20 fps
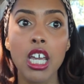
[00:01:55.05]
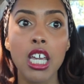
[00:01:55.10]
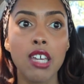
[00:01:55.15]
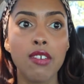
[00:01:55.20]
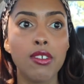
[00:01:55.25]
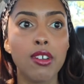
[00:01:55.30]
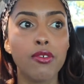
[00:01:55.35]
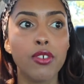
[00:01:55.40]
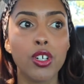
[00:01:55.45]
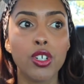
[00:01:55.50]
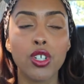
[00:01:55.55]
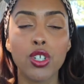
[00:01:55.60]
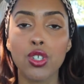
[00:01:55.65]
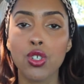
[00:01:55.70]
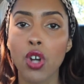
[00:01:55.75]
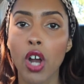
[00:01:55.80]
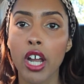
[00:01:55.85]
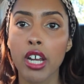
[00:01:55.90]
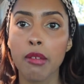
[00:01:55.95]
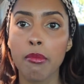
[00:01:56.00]
even if you're just
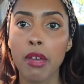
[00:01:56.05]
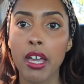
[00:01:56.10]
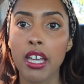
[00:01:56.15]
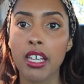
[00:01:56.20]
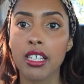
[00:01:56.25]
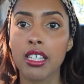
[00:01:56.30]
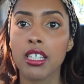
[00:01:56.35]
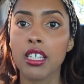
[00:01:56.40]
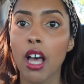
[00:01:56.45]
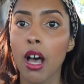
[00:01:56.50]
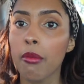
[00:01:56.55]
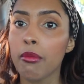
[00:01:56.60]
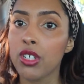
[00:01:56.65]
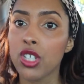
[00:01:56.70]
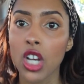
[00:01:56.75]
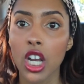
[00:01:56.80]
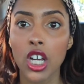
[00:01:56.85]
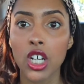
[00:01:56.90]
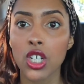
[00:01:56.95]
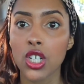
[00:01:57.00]
trying to make some
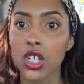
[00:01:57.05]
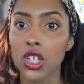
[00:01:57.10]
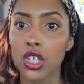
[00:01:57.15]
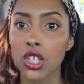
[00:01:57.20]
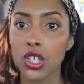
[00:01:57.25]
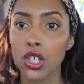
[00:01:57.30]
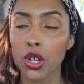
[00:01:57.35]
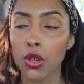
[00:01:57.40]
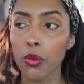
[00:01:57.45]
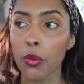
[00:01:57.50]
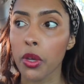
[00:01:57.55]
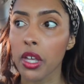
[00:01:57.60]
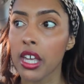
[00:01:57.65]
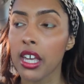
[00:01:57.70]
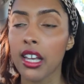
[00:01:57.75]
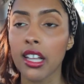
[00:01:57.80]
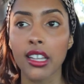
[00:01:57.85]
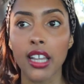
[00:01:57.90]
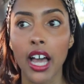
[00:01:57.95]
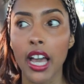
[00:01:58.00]
changes in your
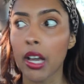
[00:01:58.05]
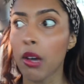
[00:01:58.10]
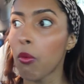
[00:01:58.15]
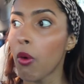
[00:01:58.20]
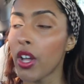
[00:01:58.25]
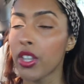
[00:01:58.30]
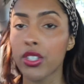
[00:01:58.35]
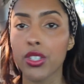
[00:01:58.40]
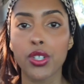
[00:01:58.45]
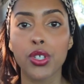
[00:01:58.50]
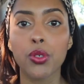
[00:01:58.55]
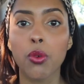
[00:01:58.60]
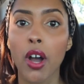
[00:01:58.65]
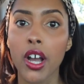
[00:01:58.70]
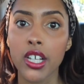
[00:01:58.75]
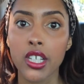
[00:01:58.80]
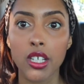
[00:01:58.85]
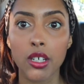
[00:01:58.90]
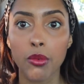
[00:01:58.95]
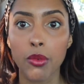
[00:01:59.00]
week, like once or
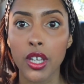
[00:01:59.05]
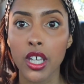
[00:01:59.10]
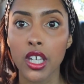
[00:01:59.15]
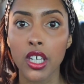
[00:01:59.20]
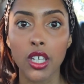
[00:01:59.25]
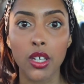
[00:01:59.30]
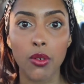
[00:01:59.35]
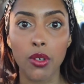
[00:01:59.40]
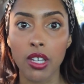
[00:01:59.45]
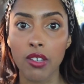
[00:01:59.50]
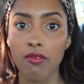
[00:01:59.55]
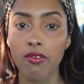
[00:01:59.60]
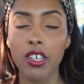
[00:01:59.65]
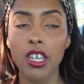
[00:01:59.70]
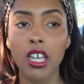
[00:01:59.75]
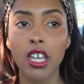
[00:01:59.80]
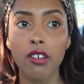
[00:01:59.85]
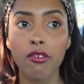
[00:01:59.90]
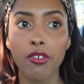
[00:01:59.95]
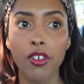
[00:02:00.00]
twice a week you eat
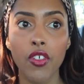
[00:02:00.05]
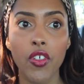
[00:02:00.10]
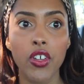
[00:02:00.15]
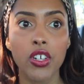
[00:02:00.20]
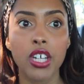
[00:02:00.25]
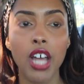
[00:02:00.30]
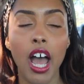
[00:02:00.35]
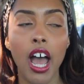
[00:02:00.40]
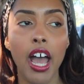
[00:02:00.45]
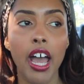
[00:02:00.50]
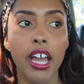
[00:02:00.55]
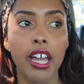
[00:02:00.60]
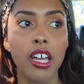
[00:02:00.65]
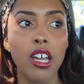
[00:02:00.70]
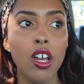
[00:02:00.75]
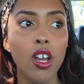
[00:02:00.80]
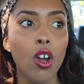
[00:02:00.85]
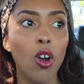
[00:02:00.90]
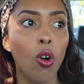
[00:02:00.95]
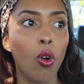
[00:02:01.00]
vegan for the day
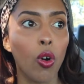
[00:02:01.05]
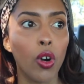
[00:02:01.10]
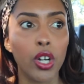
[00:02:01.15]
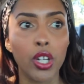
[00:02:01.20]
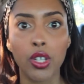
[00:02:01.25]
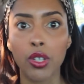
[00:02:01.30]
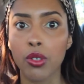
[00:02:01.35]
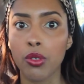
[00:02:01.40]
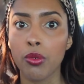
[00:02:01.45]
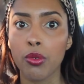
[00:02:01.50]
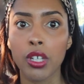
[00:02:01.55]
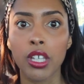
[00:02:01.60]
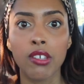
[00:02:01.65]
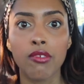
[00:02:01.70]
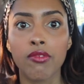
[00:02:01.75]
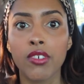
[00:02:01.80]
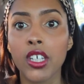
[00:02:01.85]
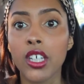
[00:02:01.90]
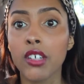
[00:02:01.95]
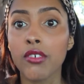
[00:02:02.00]
or you eat
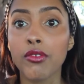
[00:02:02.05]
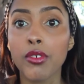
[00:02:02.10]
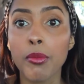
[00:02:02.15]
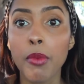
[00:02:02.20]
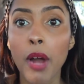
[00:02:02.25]
vegan for